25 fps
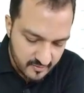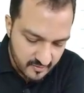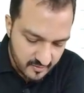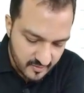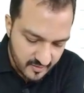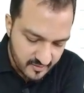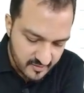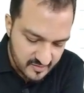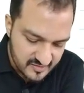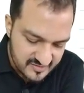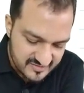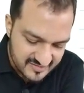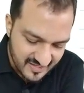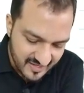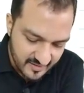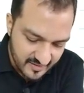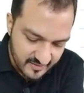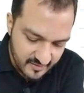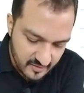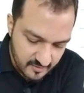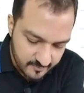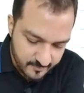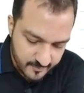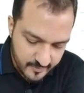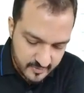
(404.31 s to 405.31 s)
rate is
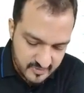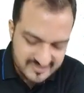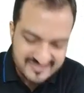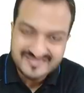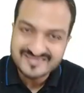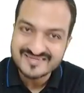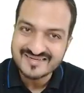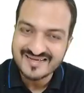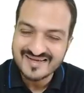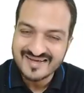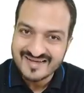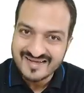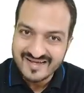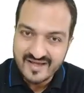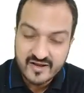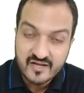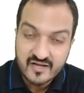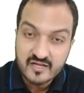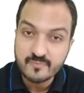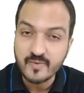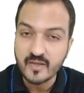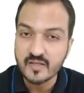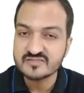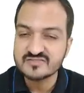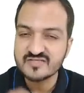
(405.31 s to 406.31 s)
80%, it
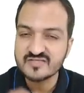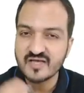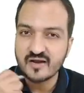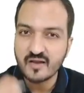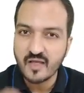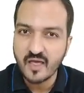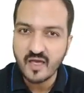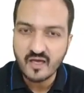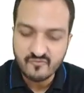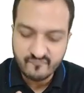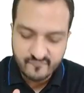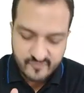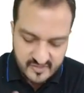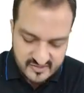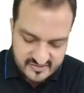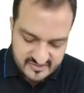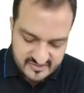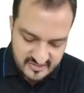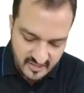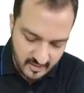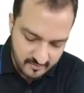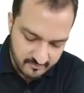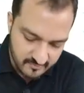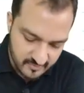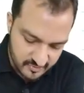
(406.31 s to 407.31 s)
means that every
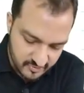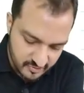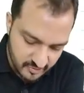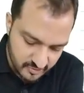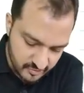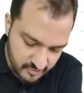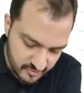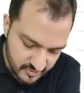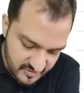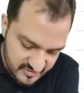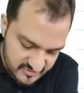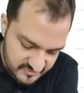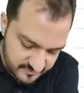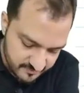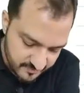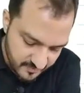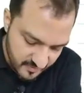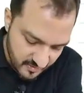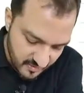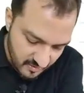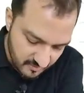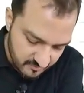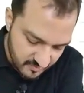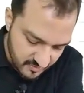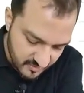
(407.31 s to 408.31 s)
time the units
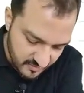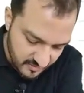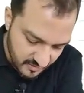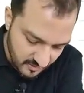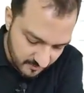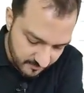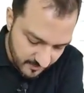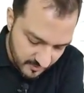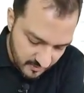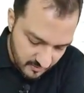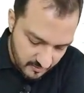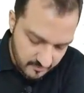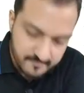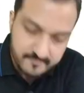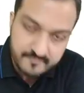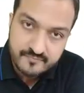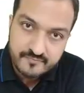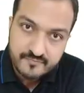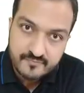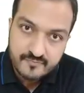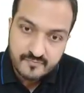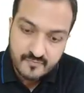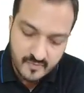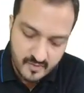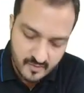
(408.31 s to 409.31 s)
become double,
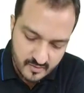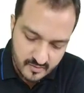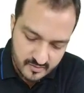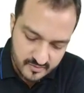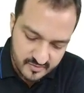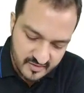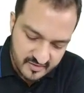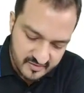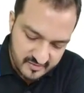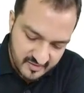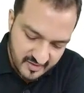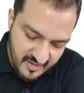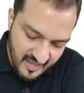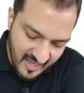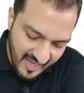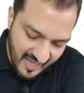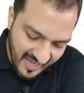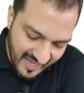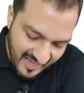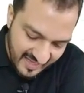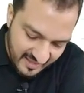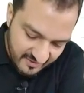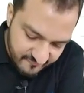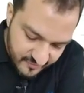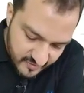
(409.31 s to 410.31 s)
then the
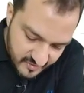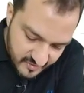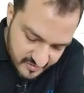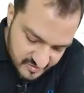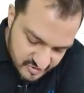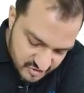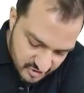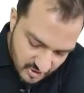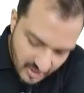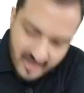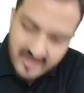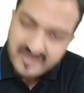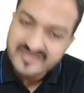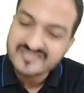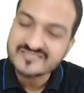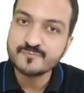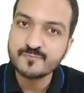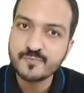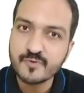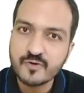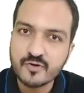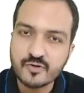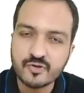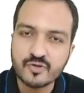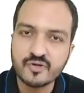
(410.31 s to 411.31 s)
average hours
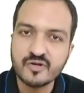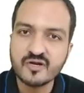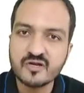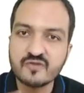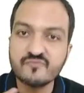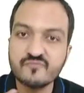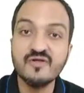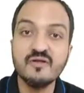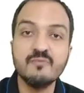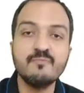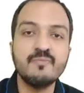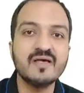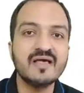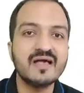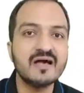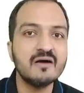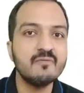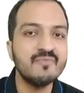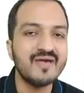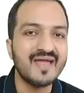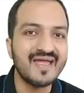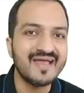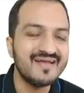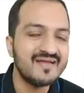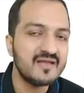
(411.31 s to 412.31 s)
per unit will become
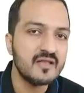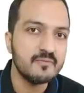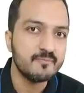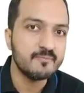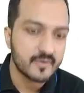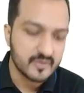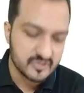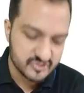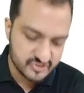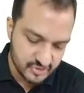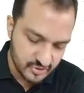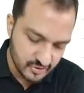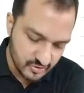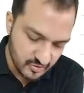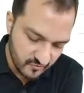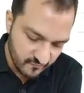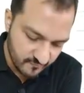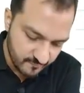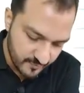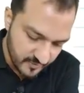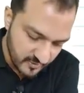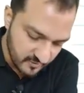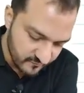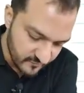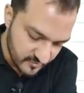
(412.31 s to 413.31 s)
80%
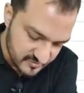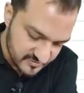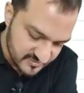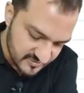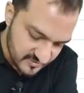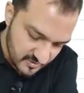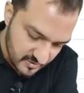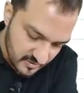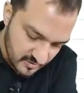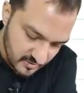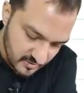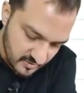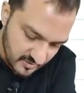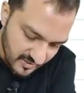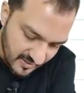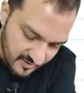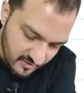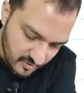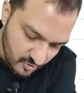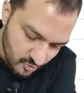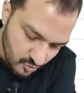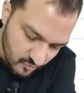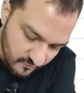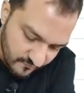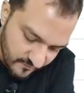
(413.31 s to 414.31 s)
of previous. Like
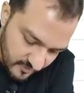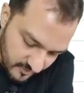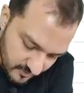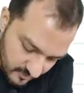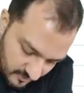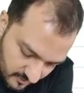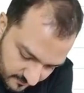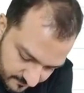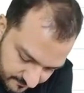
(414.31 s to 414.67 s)
over here,